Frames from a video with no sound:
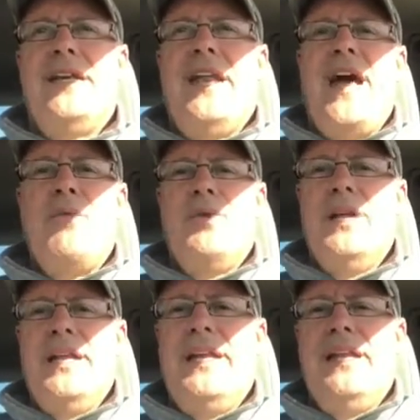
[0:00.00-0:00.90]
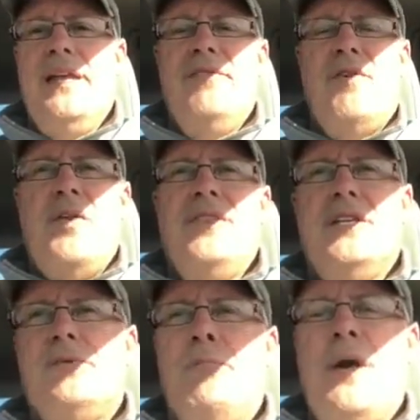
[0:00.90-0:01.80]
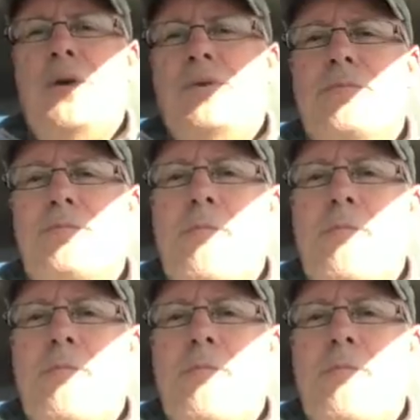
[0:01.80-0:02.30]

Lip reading: can I really live on this boat?